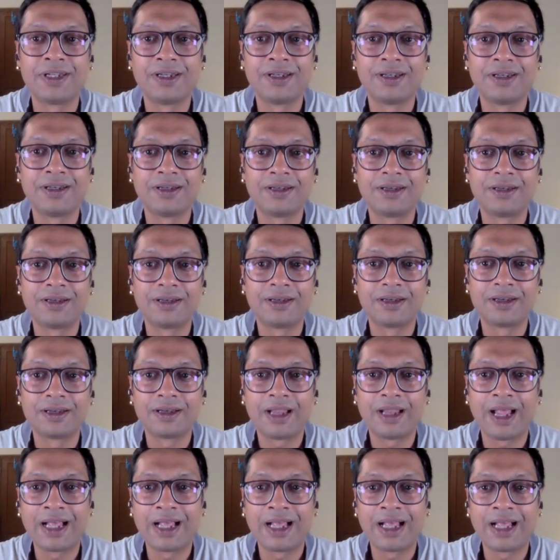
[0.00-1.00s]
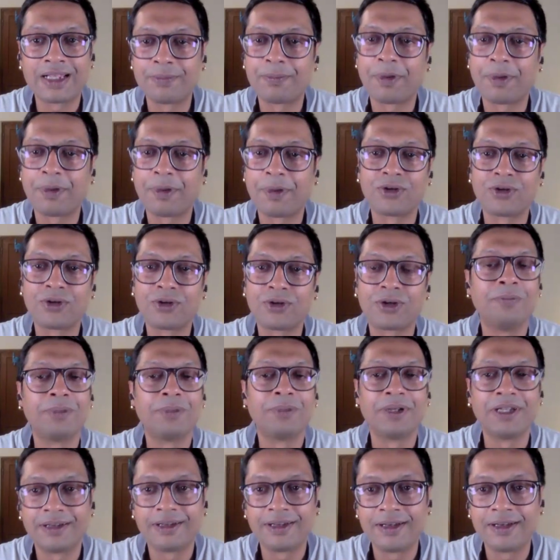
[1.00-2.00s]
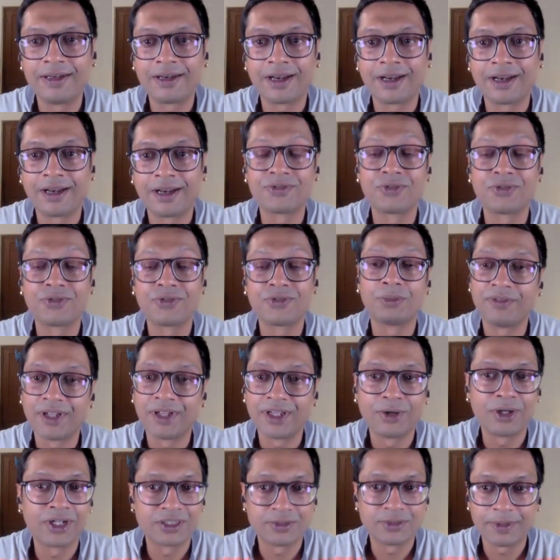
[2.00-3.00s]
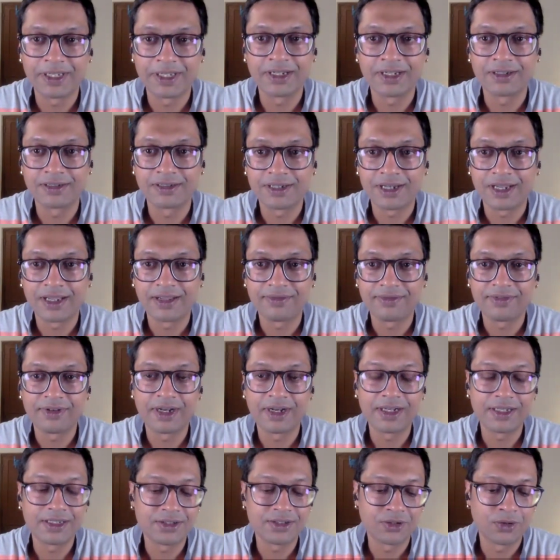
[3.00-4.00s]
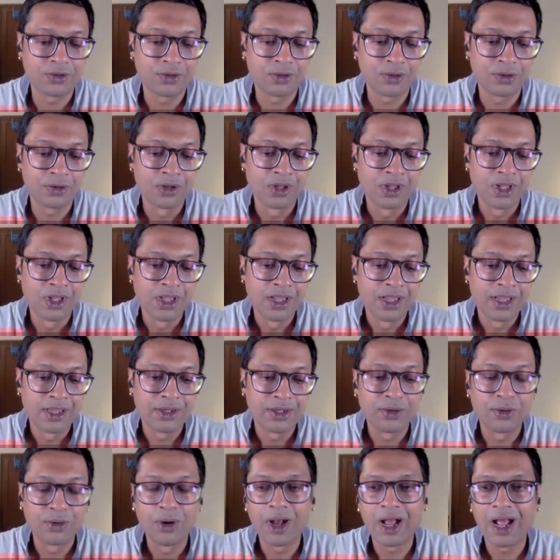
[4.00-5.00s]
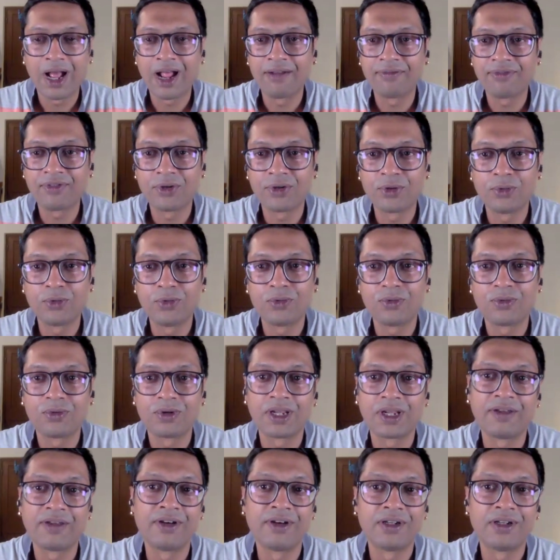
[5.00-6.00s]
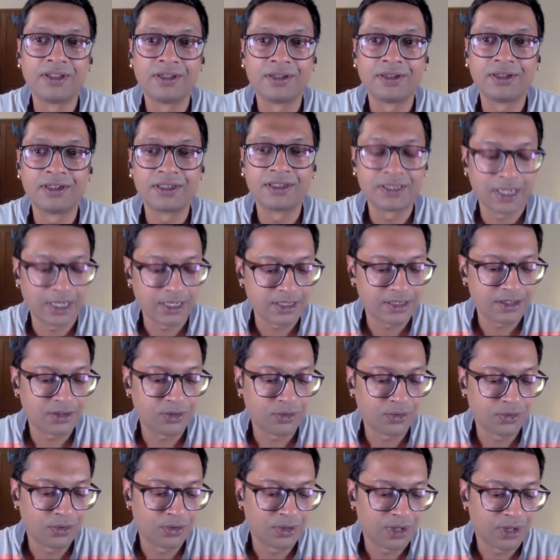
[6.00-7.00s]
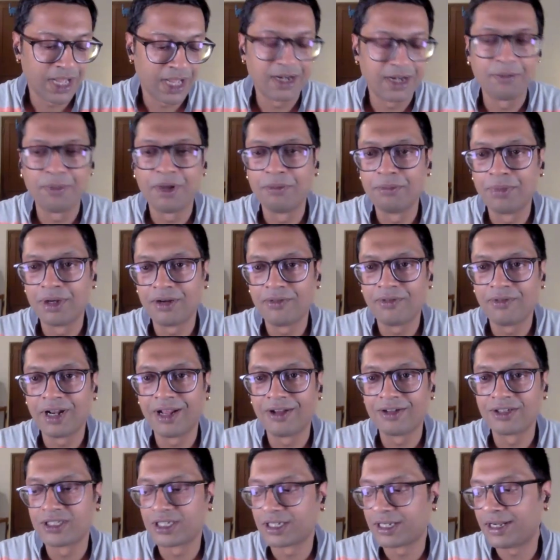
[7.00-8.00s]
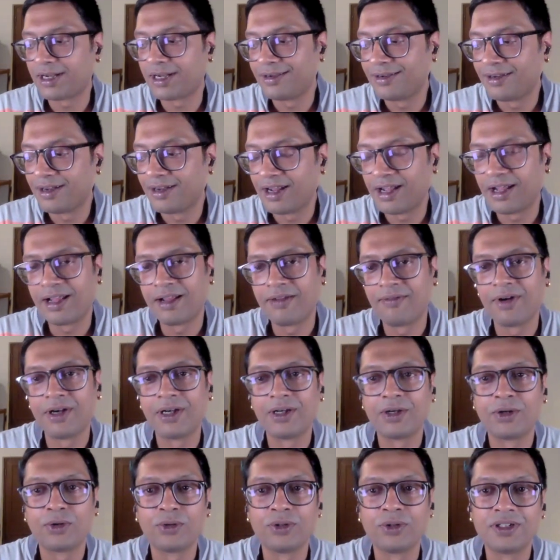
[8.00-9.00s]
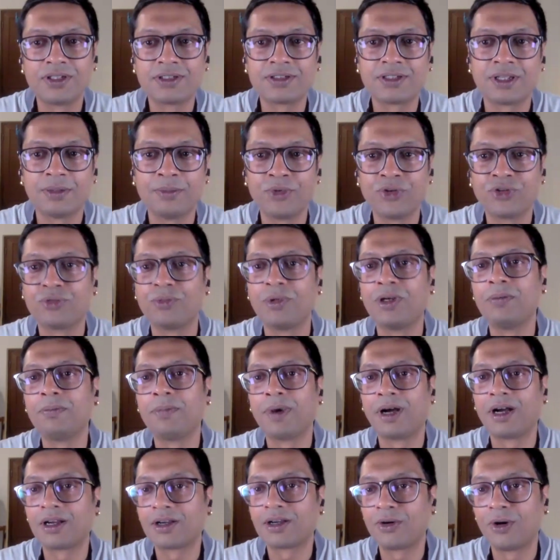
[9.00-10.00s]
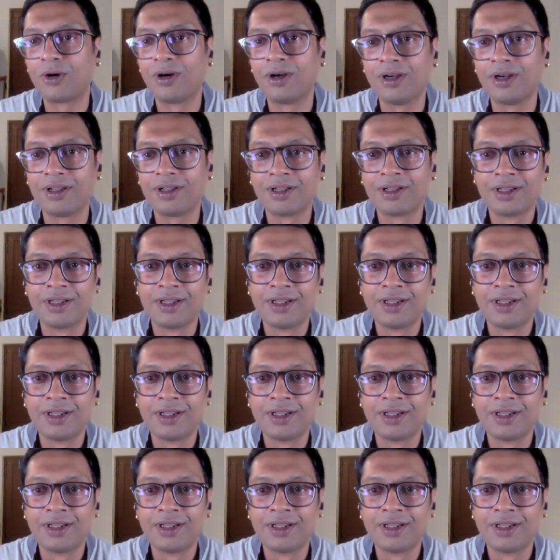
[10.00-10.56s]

will has the power to completely transform the way you experience life, right? So you have to give it the chance. So I remember when I was a kid, I went to this amusement park called